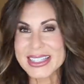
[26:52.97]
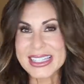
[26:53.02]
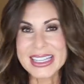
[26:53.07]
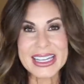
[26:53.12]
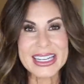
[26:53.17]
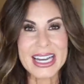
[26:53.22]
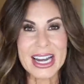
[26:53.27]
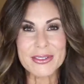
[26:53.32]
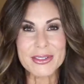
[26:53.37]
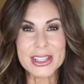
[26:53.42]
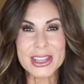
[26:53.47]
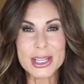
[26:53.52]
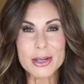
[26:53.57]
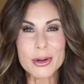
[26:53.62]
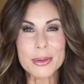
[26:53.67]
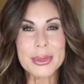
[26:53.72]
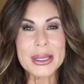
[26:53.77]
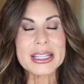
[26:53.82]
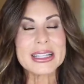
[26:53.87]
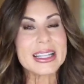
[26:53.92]
Again, everything
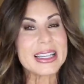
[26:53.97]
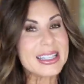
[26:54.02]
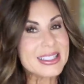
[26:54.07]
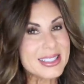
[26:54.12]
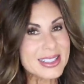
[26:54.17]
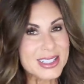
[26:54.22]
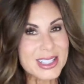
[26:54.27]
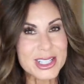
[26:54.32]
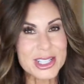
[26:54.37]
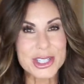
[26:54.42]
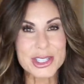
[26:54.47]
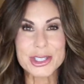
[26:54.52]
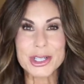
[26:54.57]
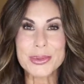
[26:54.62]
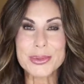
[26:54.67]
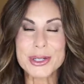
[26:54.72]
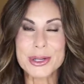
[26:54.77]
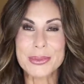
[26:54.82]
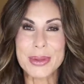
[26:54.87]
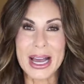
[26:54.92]
will be linked in the
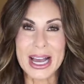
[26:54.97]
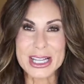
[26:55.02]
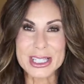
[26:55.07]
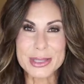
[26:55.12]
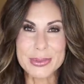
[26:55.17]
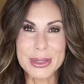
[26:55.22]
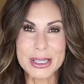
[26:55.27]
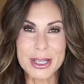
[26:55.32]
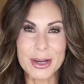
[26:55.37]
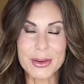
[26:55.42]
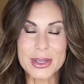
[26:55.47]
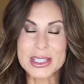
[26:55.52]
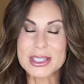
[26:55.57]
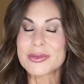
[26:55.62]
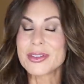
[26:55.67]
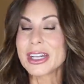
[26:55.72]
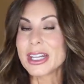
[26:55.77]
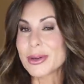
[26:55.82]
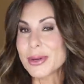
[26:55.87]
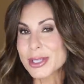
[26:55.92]
description box below
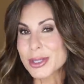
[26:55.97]
this video,